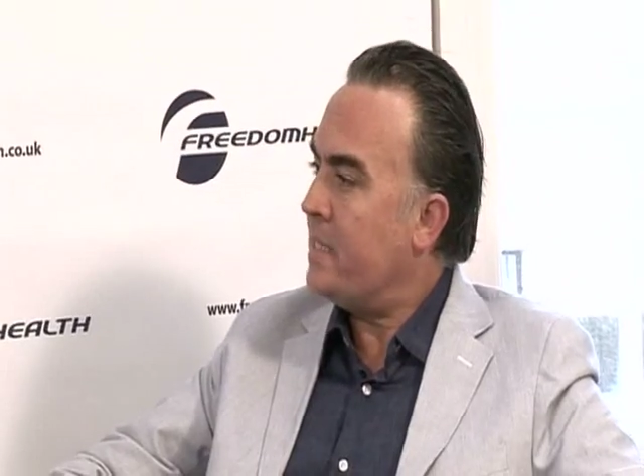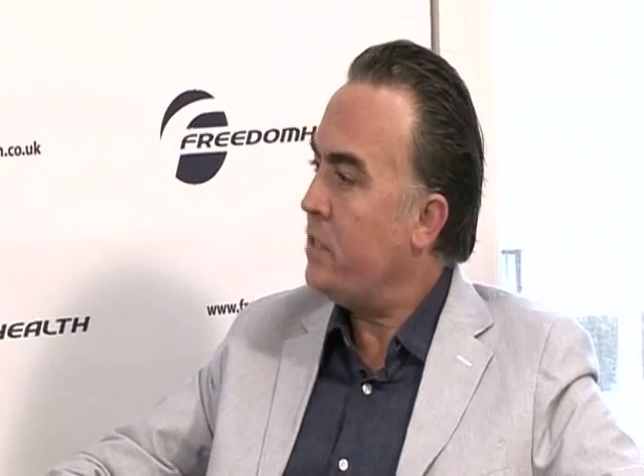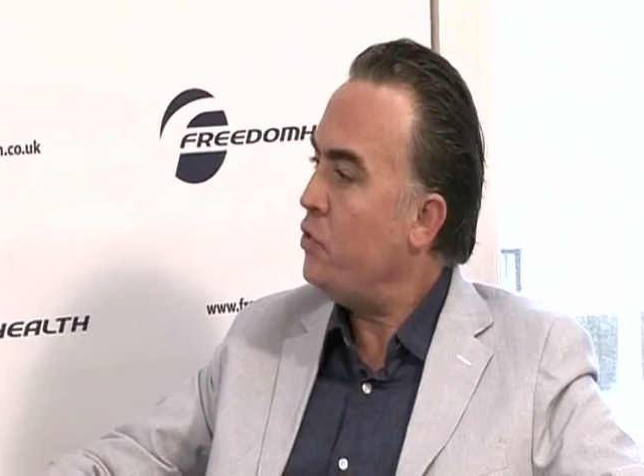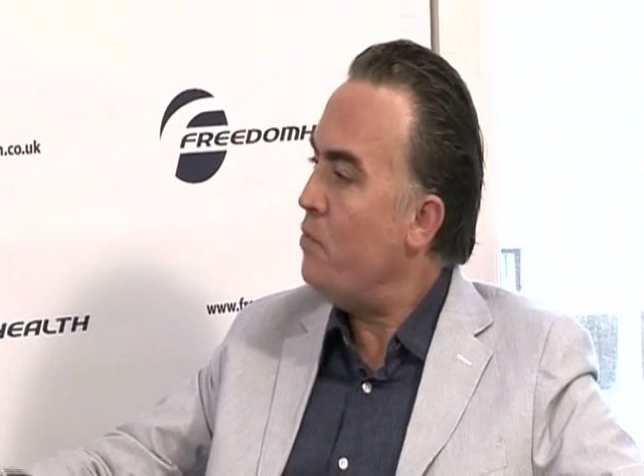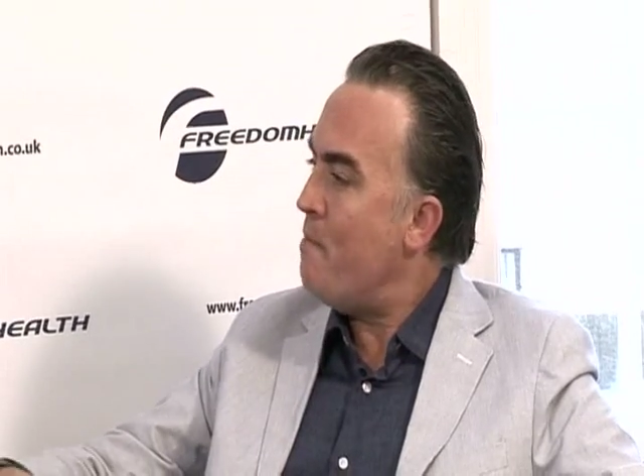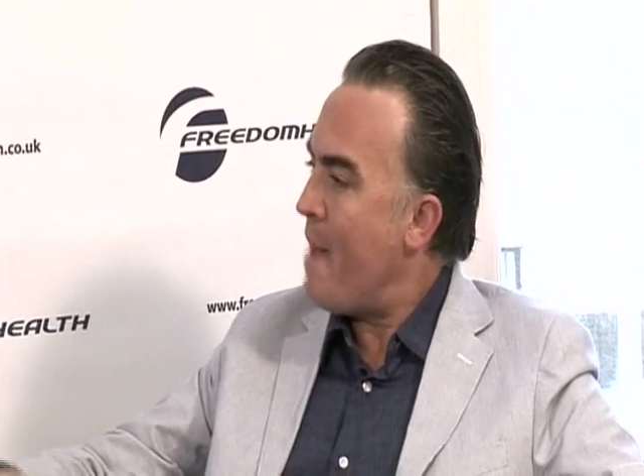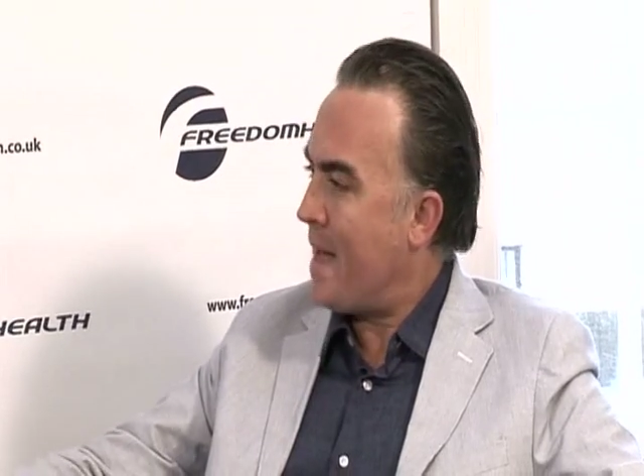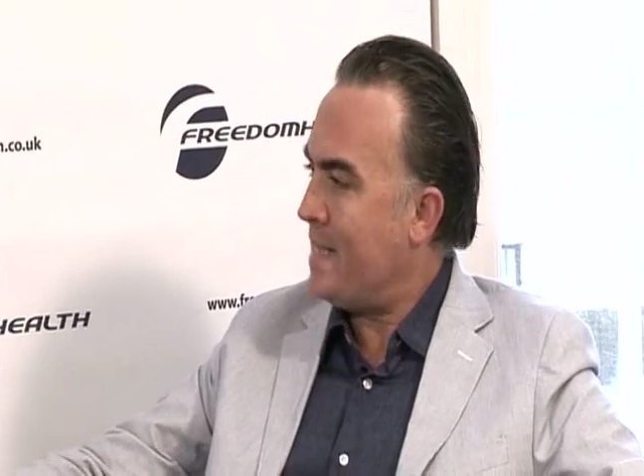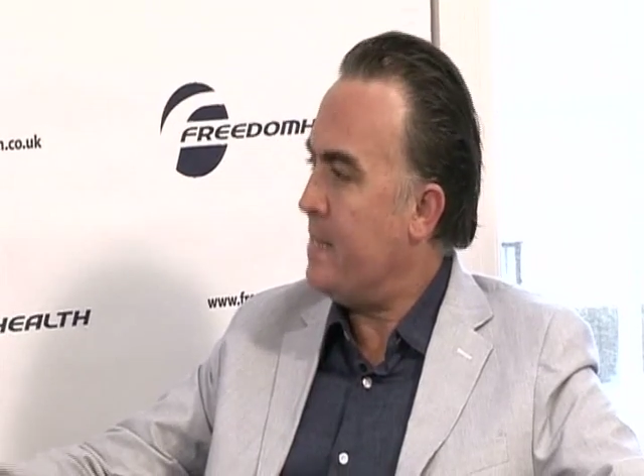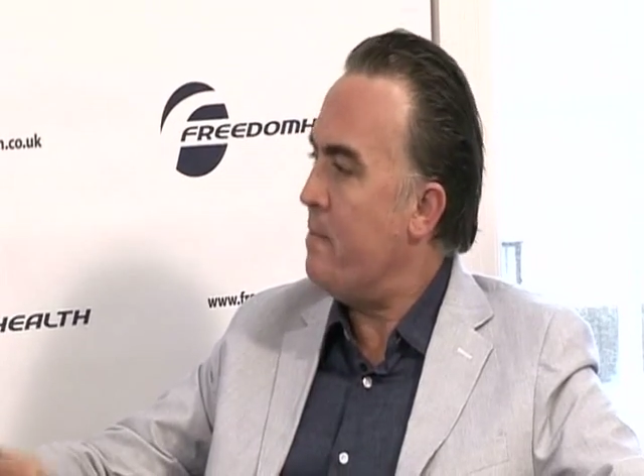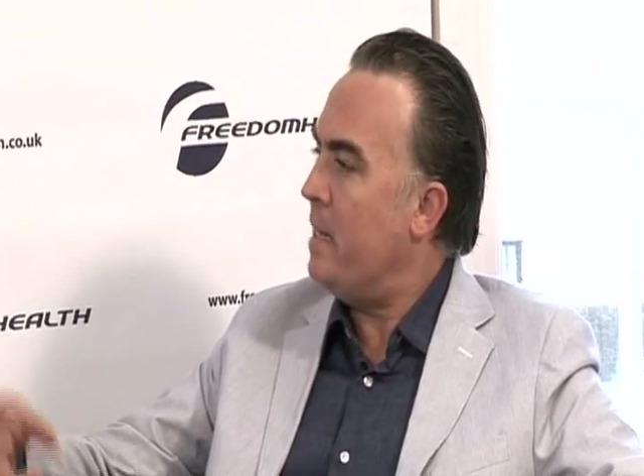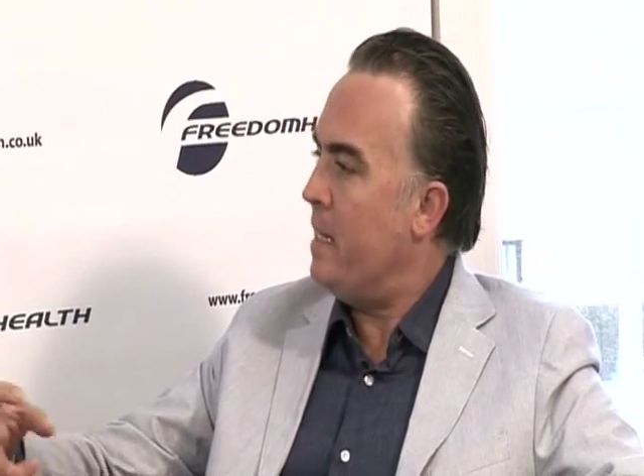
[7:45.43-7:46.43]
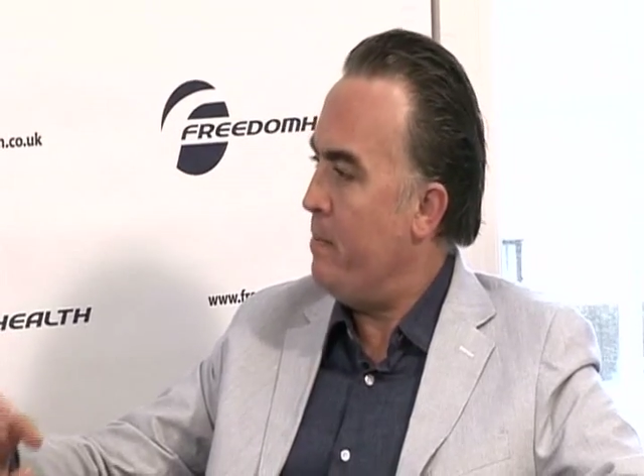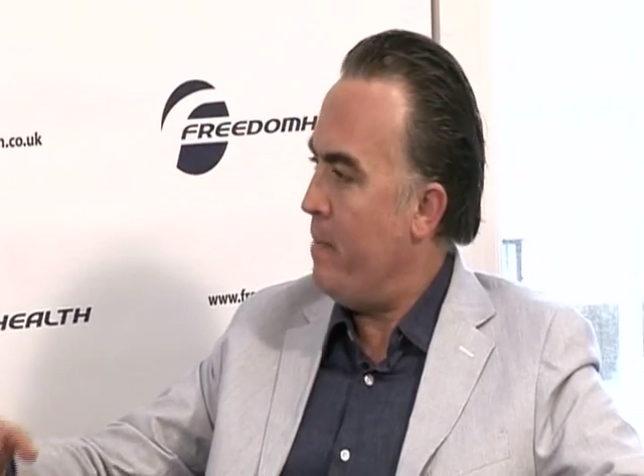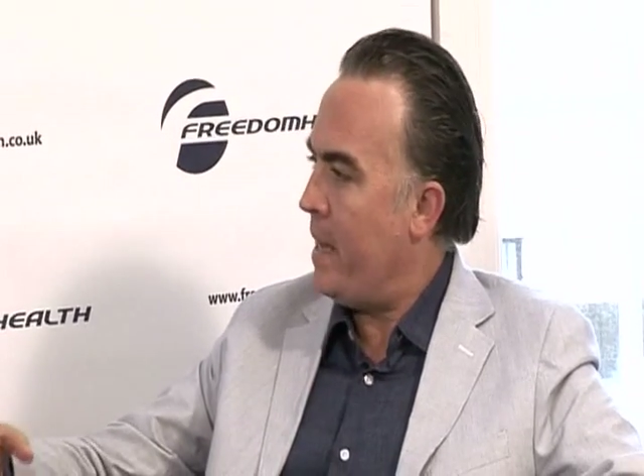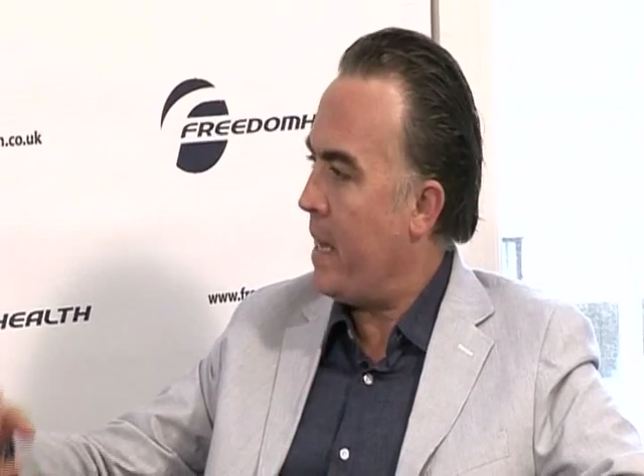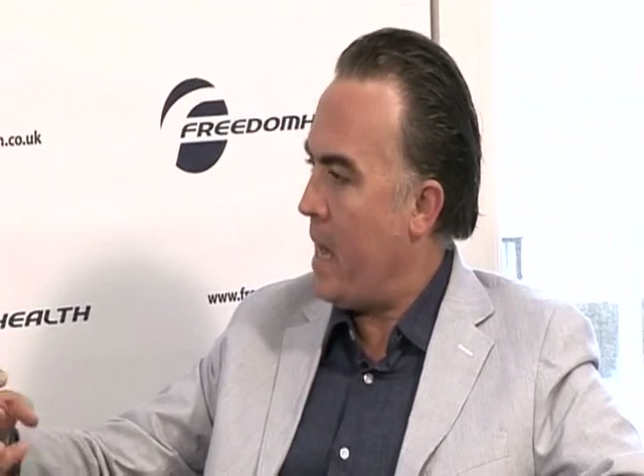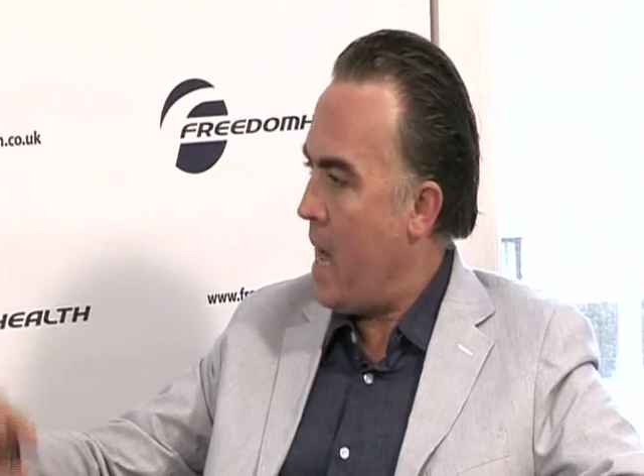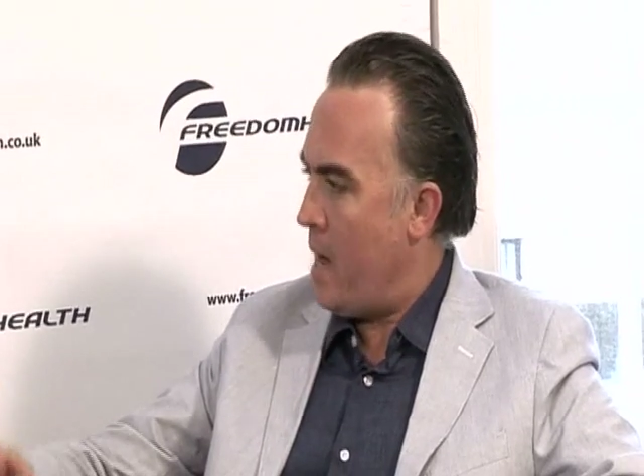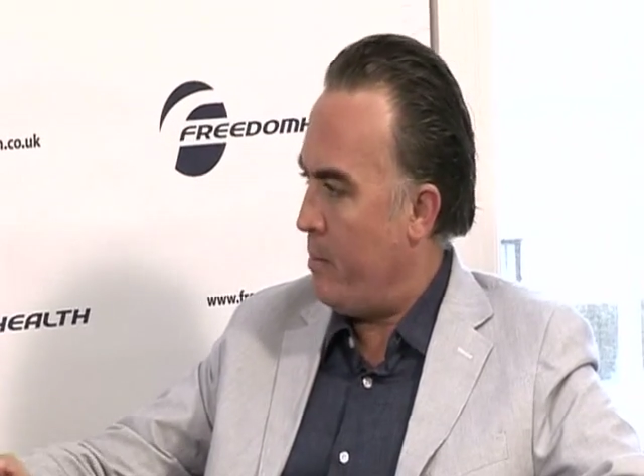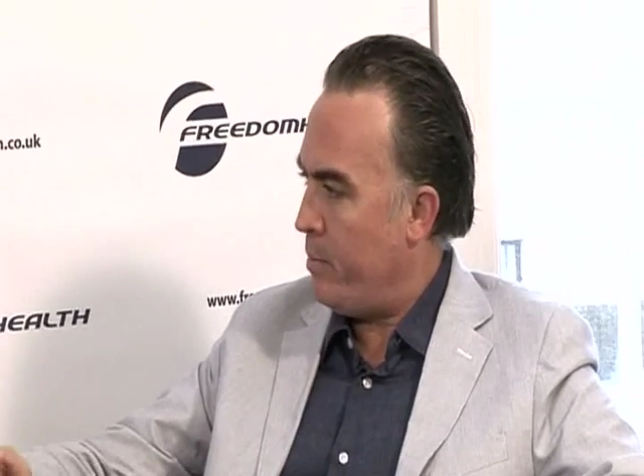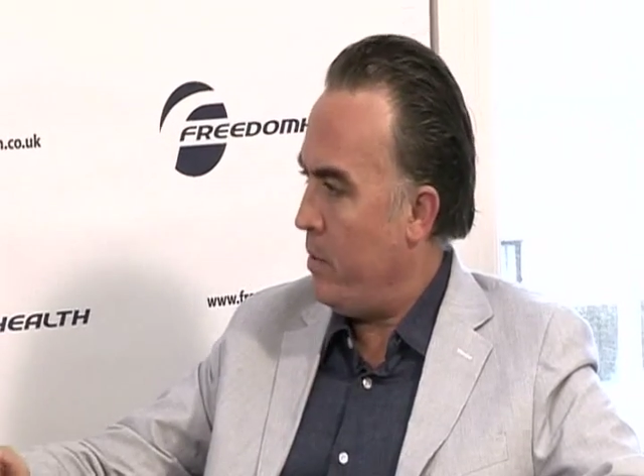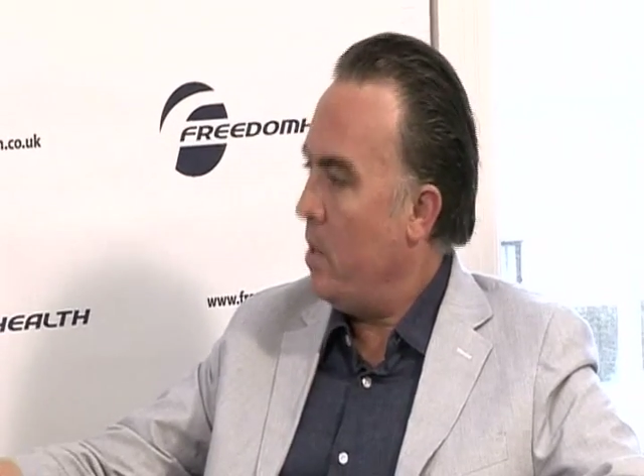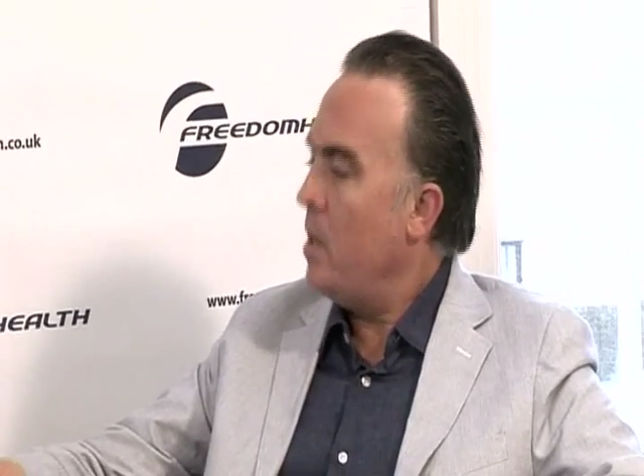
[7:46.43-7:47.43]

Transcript: to maximally pick up